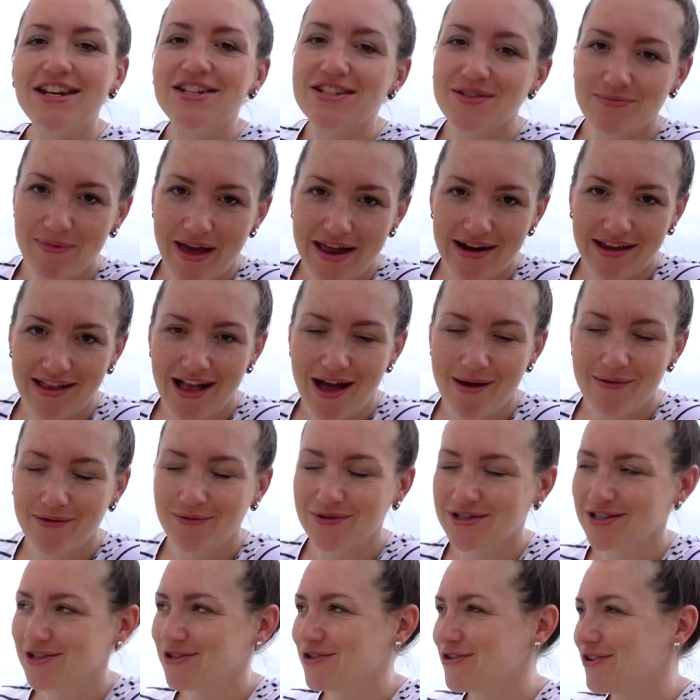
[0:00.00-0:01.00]
He just made it up, it
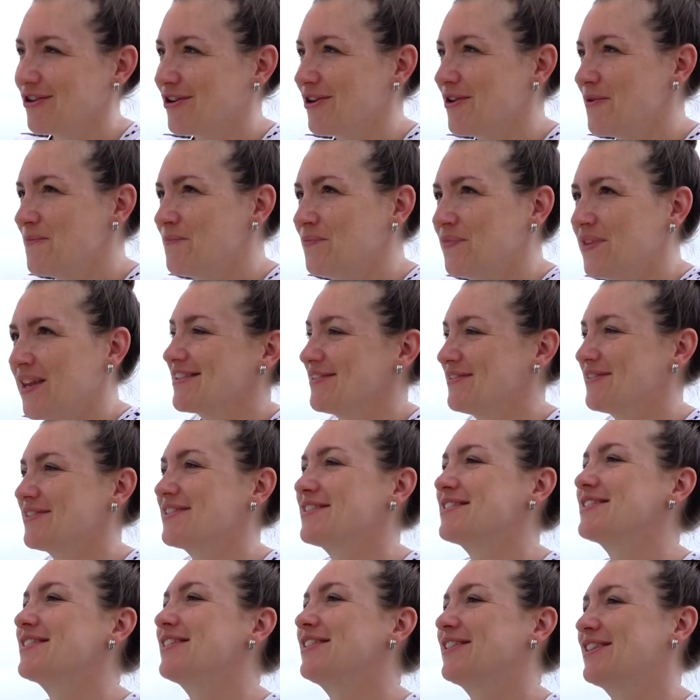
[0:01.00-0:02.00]
wasn't true. It was
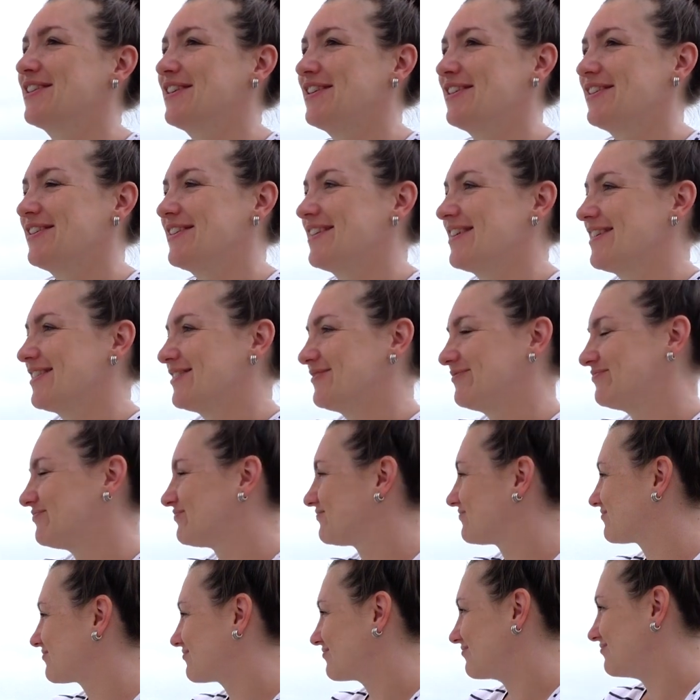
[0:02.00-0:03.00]
so cute.
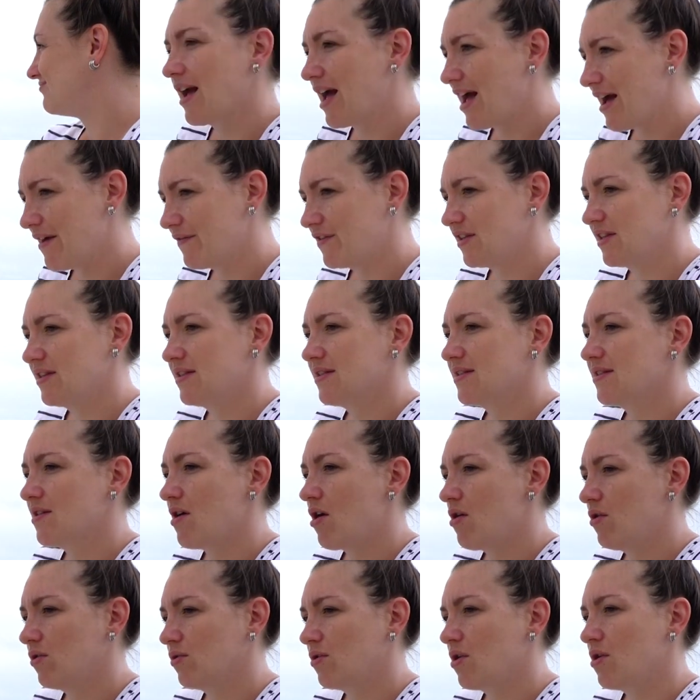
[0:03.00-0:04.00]
After this
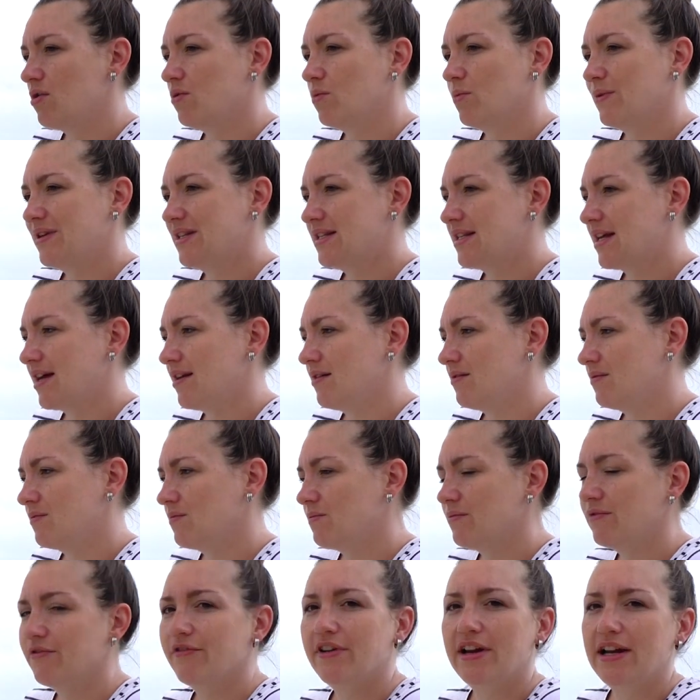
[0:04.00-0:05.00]
cold, cold winter,
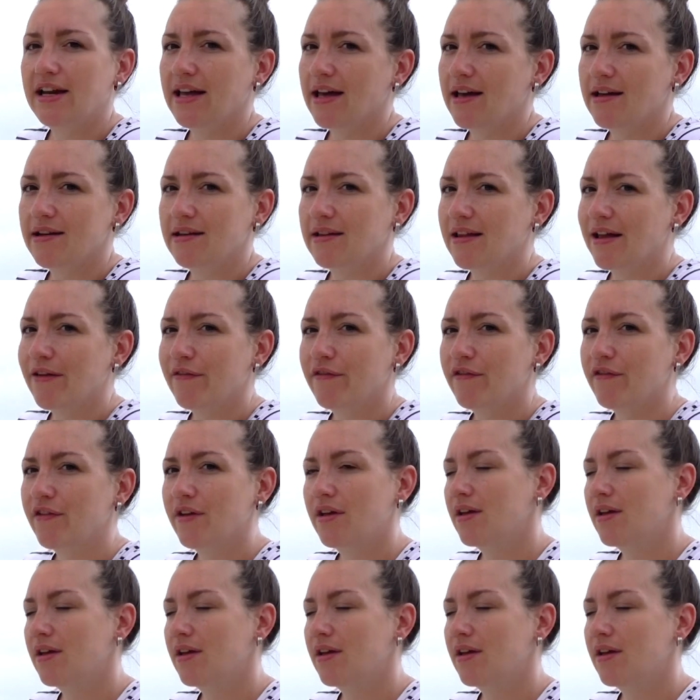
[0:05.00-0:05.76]
we really had enough.